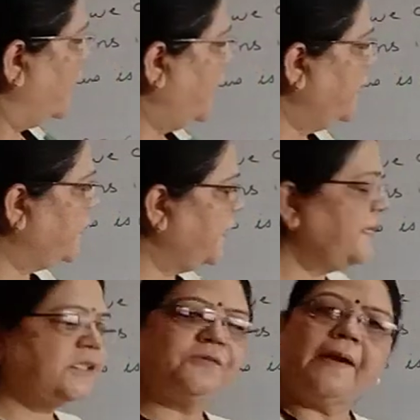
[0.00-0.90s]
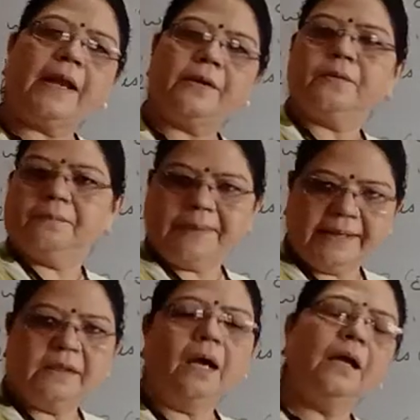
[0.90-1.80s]
Increased value.
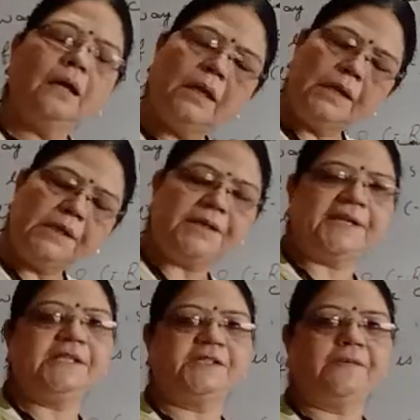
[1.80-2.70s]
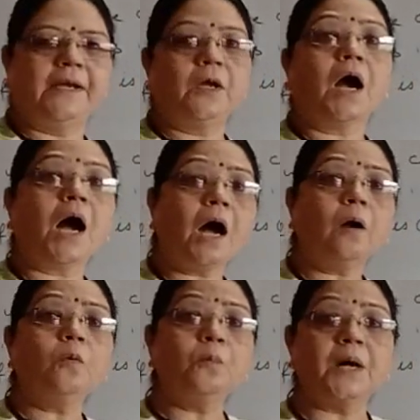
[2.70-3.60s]
Well, the increased value.
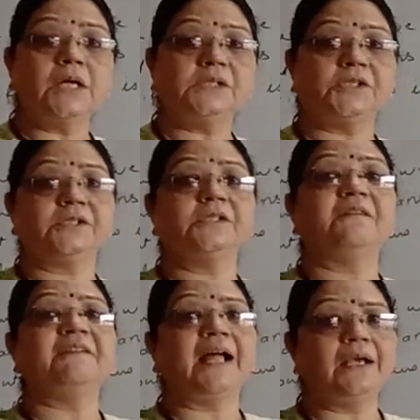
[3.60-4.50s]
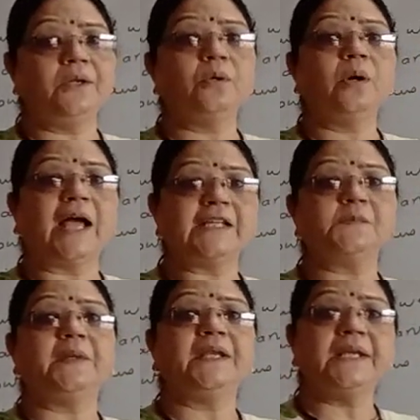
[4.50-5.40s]
How much the value
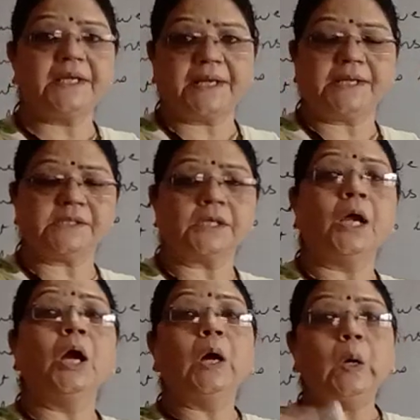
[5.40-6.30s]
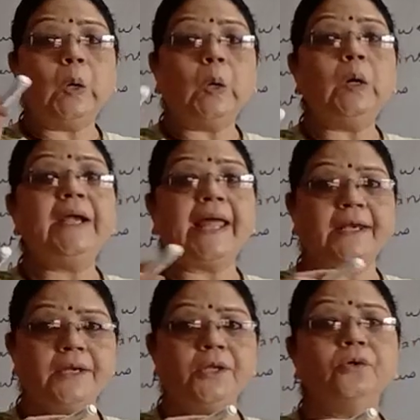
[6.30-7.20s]
has been increased. Old
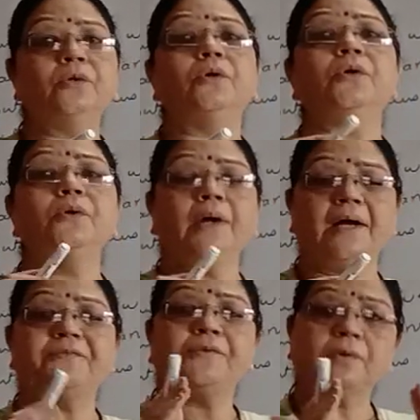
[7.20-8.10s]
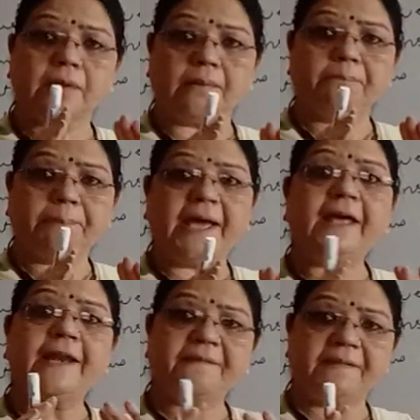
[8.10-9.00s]
and new. You have to
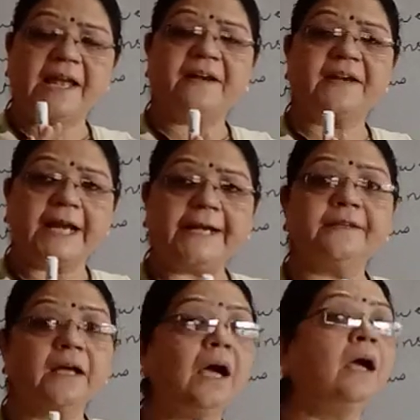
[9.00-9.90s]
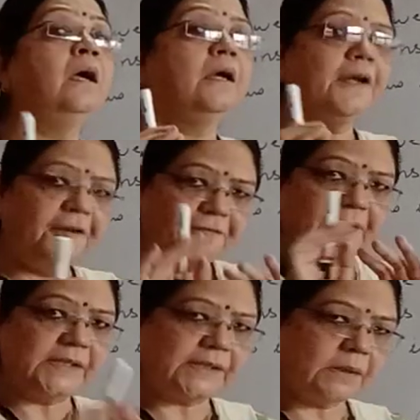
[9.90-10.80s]
compare and then write the
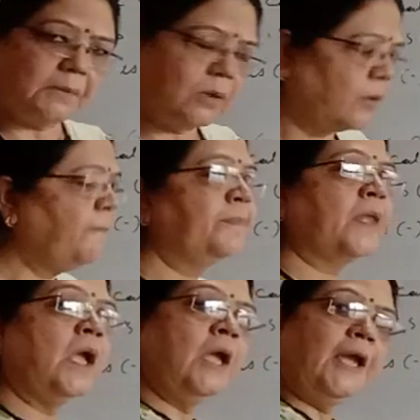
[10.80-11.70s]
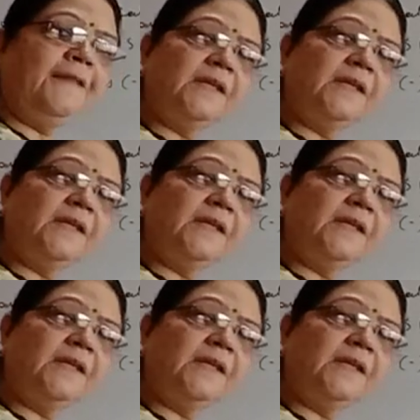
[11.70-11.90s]
difference amount. In